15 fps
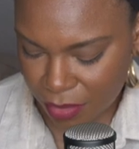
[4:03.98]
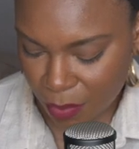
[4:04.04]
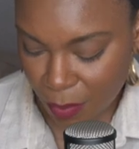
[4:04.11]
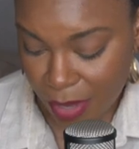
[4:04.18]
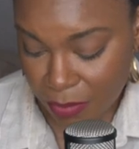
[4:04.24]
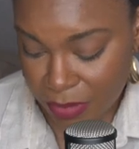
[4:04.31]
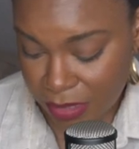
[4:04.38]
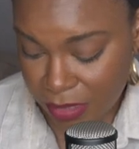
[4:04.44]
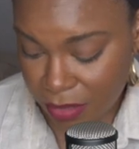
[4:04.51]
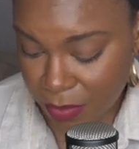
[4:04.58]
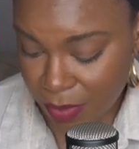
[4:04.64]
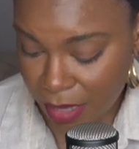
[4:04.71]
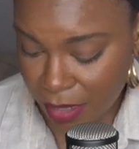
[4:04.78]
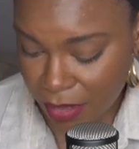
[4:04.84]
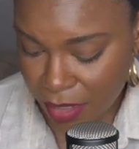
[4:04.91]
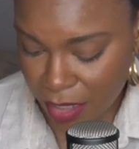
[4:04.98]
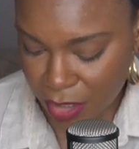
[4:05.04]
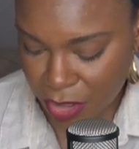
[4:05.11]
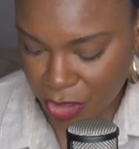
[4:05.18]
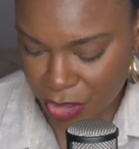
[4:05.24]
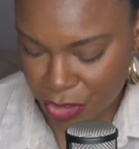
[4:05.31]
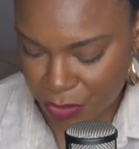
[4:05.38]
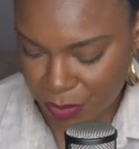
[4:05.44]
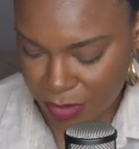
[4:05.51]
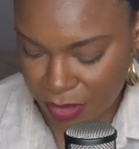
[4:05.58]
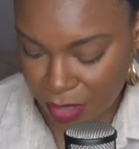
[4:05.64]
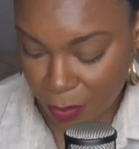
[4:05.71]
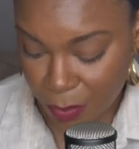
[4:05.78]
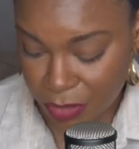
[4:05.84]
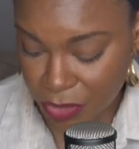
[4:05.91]
While still uncut shoots,
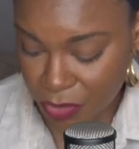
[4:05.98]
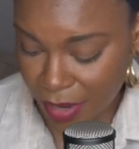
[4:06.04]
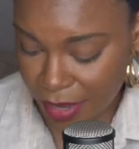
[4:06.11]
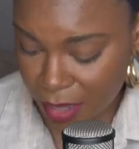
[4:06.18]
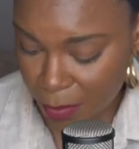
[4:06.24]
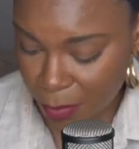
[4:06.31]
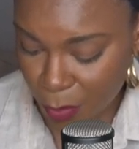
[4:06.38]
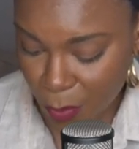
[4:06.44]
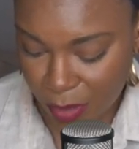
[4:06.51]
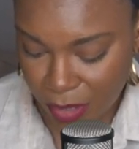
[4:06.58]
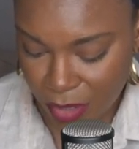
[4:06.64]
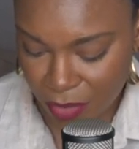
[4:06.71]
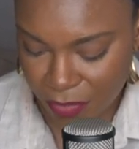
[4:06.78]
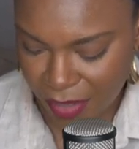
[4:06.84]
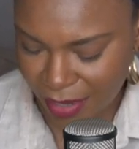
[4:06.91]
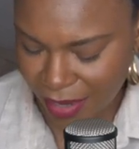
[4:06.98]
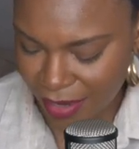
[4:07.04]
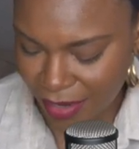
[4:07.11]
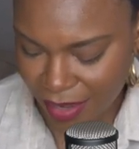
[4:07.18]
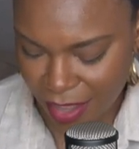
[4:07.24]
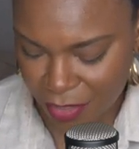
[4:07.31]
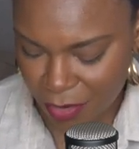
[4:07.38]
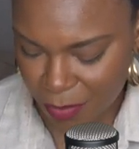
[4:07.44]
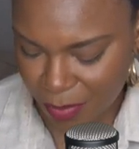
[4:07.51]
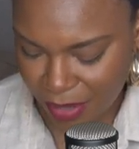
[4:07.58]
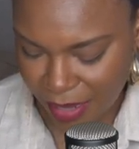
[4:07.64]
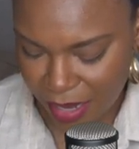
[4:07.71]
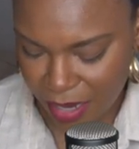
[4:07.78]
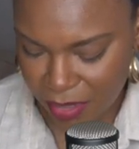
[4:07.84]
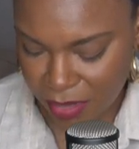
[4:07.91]
they would dry up quicker than any other
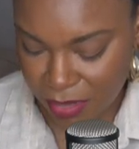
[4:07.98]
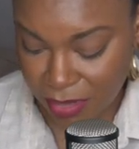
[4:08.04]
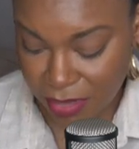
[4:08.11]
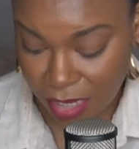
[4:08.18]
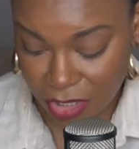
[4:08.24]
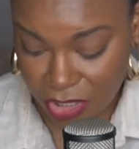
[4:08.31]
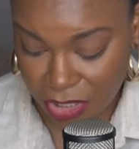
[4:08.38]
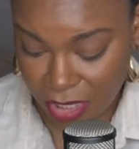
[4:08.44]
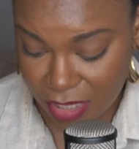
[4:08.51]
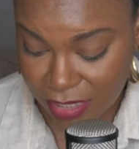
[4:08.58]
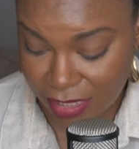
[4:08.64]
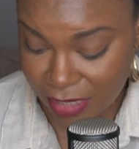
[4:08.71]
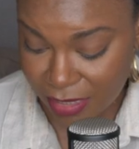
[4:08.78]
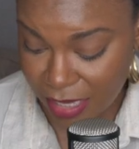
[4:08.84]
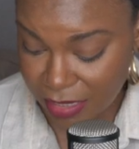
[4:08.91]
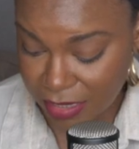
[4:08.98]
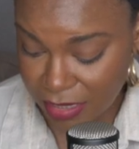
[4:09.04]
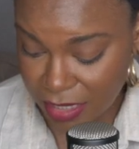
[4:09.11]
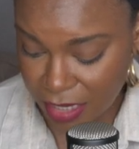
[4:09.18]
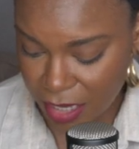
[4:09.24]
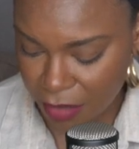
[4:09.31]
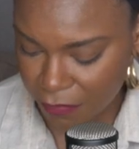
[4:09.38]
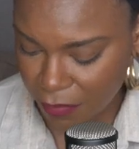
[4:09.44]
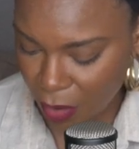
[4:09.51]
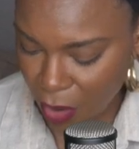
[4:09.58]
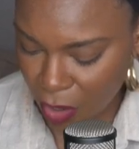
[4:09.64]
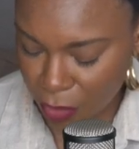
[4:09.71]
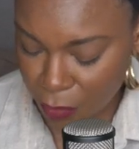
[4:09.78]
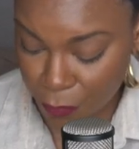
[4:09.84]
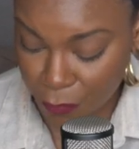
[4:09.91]
plant. Such is the destiny of
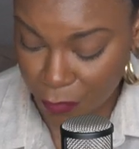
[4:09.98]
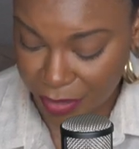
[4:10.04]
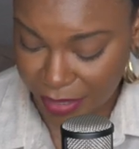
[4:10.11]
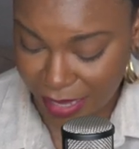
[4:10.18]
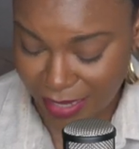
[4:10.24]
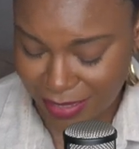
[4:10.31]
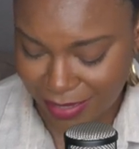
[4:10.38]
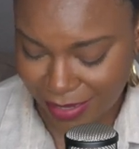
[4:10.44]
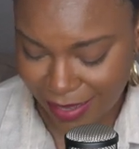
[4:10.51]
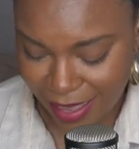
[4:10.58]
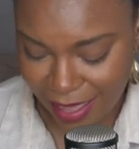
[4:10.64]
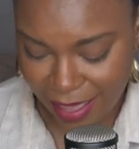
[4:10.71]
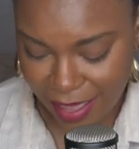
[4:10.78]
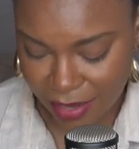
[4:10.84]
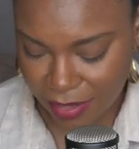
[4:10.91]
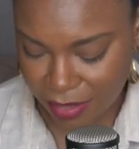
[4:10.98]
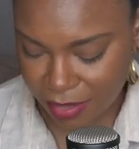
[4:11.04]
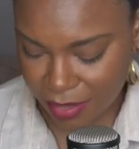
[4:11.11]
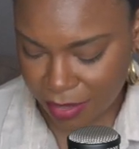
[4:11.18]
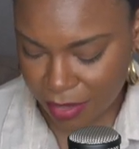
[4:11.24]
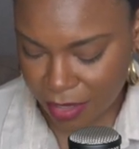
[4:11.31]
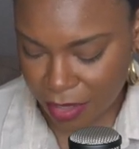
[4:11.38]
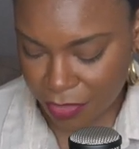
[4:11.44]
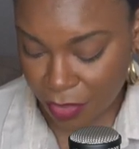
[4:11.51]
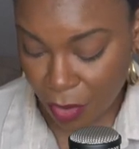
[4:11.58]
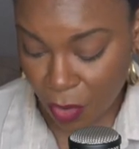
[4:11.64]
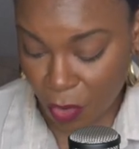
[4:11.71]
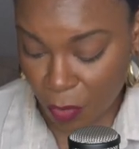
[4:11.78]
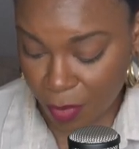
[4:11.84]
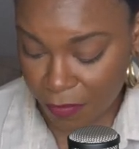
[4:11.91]
all who forget God.
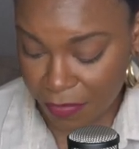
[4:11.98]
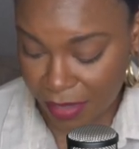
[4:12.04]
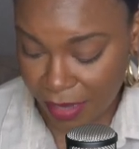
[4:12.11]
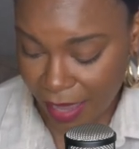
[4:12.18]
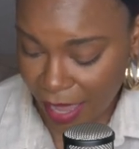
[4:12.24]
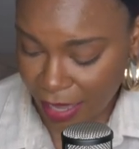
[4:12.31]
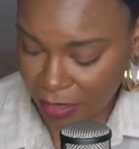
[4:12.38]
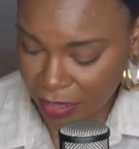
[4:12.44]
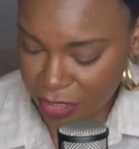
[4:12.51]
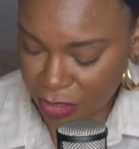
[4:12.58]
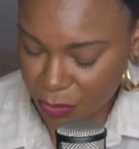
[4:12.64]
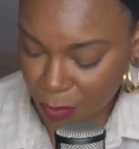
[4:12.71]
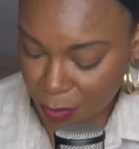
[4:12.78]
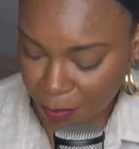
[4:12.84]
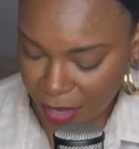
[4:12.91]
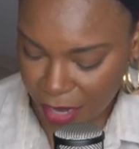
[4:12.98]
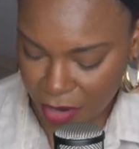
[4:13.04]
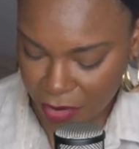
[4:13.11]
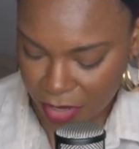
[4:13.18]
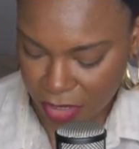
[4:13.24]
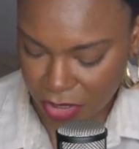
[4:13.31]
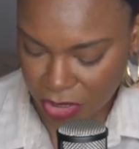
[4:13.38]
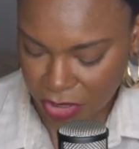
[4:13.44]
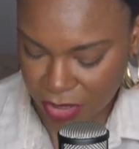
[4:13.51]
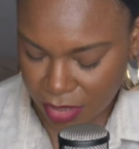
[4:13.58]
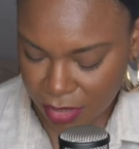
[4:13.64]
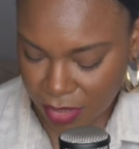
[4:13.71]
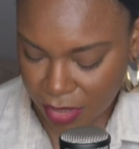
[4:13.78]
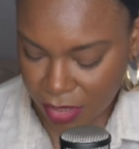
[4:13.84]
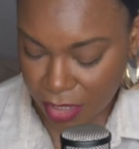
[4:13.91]
The hope of the godless will perish.
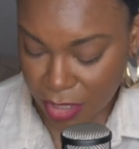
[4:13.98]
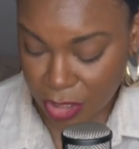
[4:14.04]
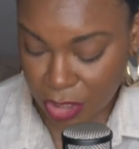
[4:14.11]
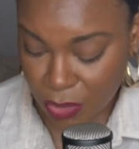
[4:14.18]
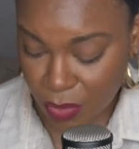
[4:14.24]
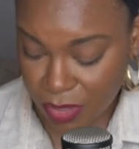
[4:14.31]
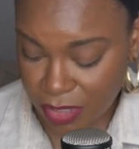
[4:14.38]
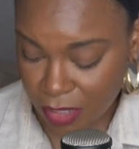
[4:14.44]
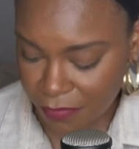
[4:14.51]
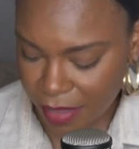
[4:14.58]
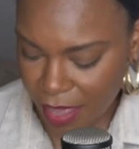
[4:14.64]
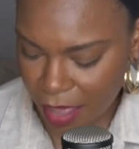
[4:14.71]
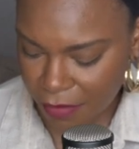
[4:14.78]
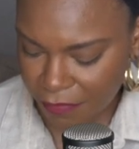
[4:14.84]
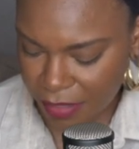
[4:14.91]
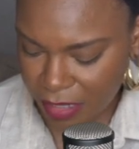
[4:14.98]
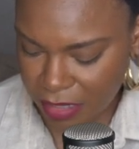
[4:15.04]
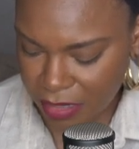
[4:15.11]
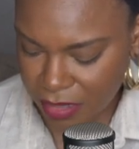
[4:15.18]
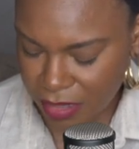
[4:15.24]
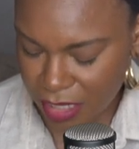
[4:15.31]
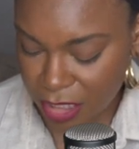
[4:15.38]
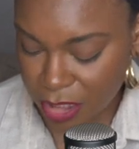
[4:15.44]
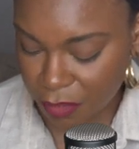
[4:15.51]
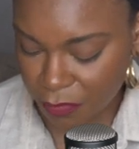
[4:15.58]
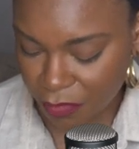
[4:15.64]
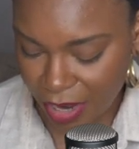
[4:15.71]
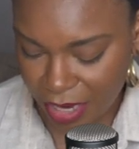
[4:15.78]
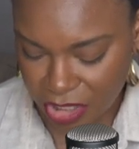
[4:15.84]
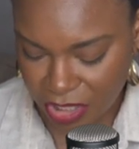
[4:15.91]
His source of confidence is
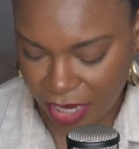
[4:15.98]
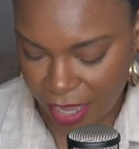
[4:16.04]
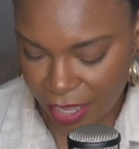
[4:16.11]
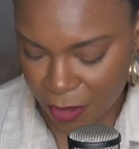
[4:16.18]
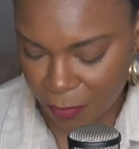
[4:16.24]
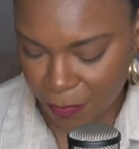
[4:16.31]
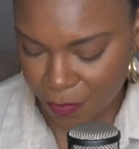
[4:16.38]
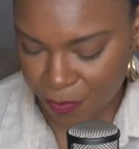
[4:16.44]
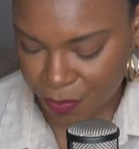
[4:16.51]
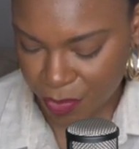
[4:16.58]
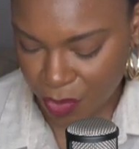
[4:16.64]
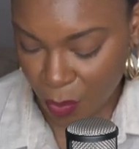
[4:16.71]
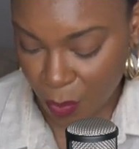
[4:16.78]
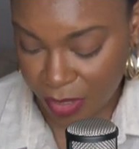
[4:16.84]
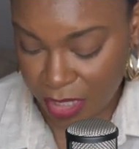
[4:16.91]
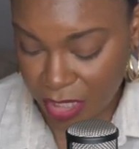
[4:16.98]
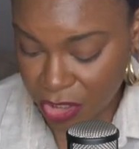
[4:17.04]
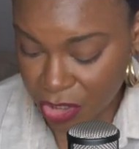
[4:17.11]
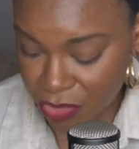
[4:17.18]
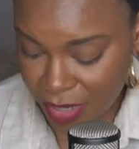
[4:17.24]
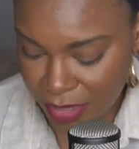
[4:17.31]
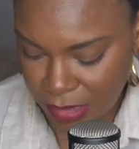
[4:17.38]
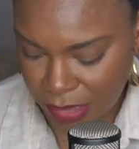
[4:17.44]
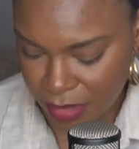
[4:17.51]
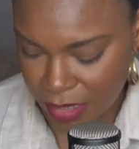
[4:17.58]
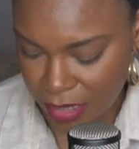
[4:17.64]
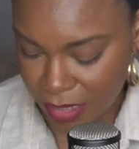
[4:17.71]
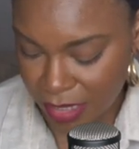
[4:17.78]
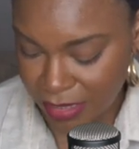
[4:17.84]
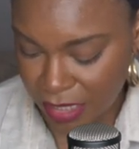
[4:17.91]
fragile. What he trusts
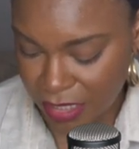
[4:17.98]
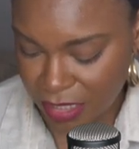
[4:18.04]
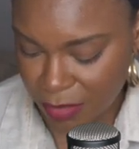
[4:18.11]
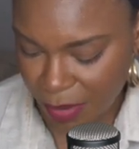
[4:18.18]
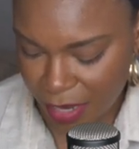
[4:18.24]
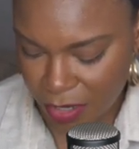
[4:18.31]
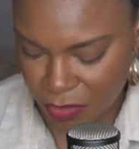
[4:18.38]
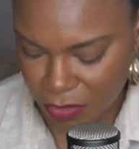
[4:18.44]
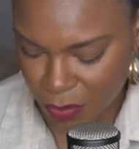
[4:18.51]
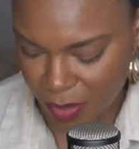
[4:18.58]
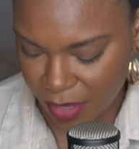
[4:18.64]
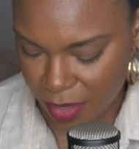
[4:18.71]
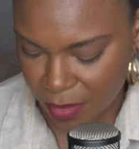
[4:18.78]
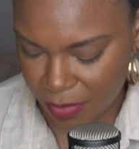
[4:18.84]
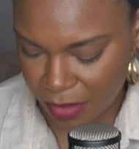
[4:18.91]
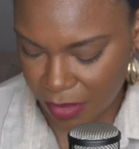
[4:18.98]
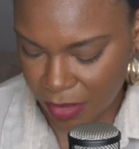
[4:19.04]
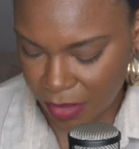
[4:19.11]
in is a spider's web.